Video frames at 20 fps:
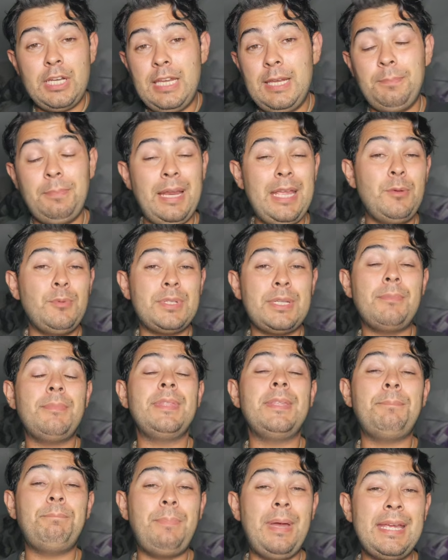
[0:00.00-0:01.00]
league, playing with some of
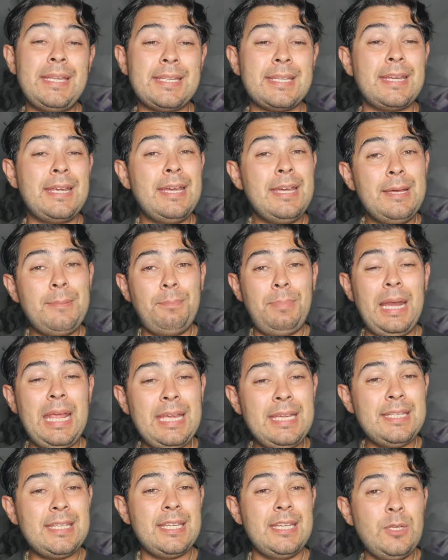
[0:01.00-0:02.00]
the best
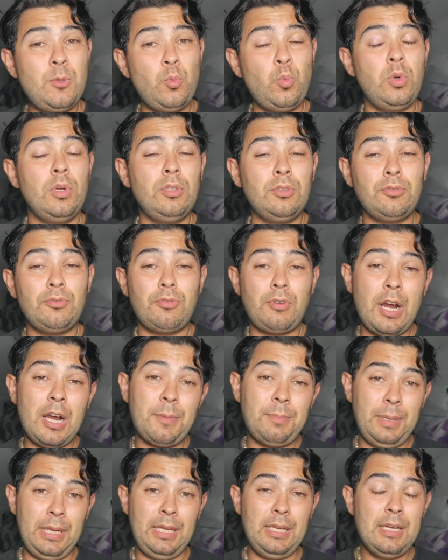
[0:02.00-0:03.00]
players in world
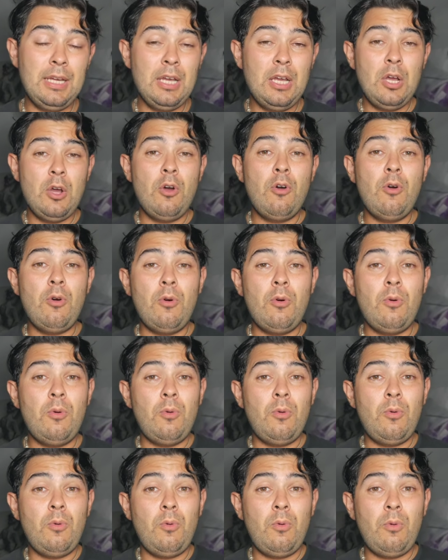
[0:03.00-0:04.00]
rugby.
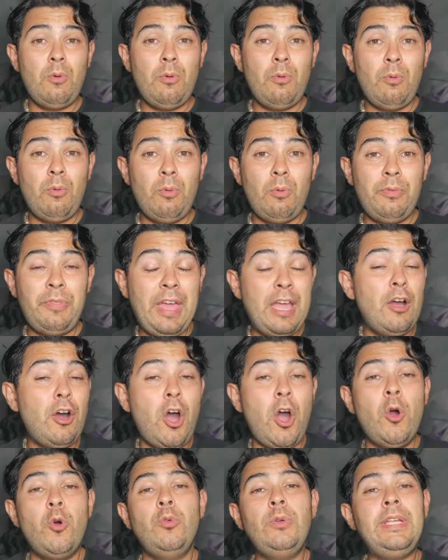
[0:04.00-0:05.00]
They are
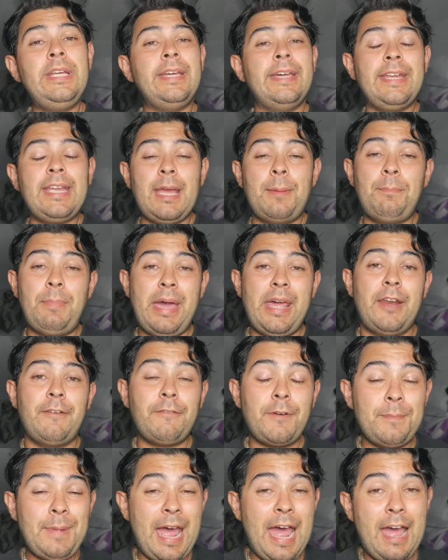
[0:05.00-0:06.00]
only going to get better
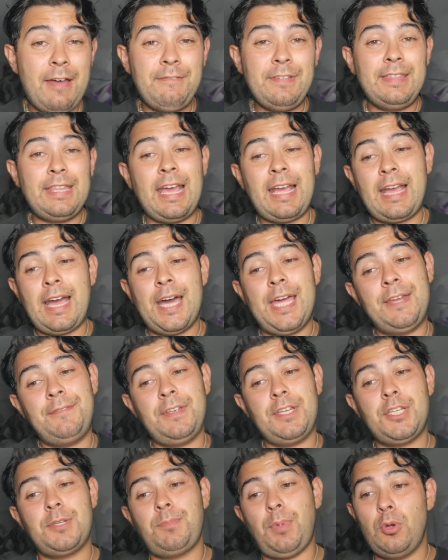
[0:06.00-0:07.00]
from having that kind of
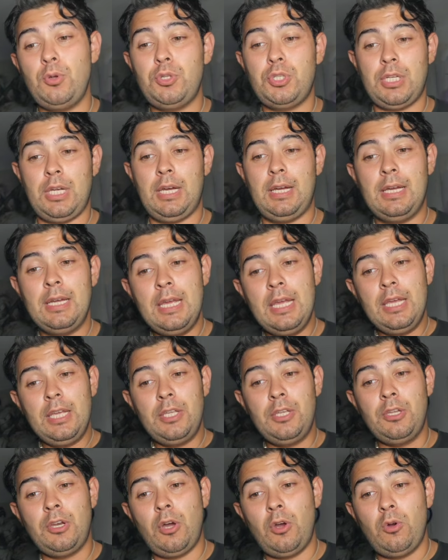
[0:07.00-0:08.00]
exposure.
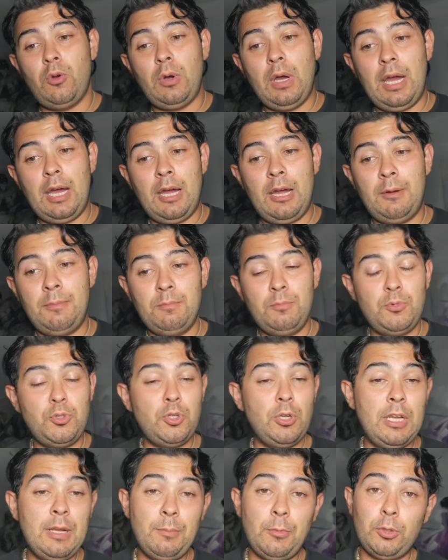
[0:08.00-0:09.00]

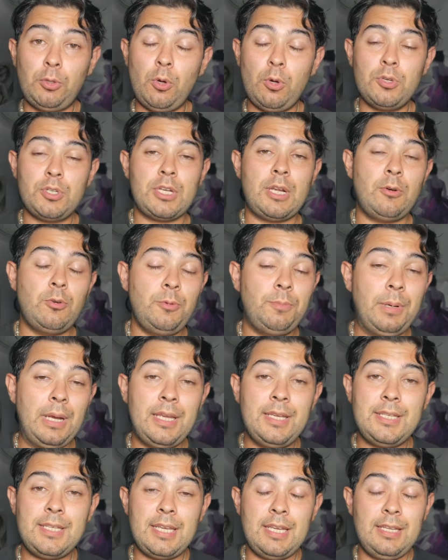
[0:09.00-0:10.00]
Julian Montoya, who
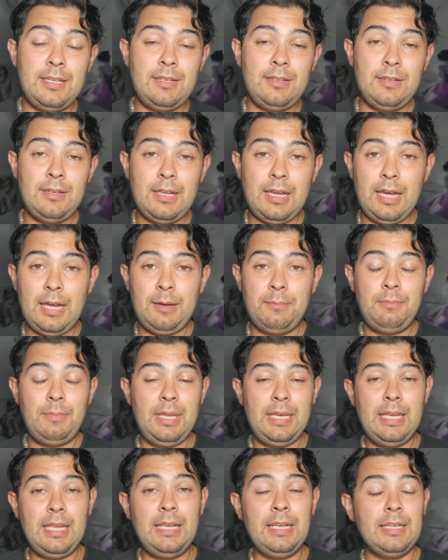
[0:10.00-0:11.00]
plays in
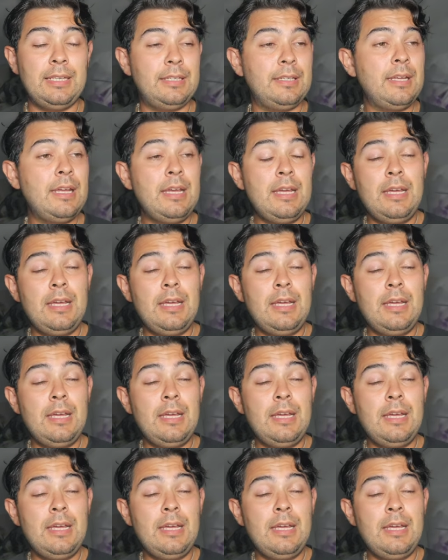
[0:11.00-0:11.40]
England,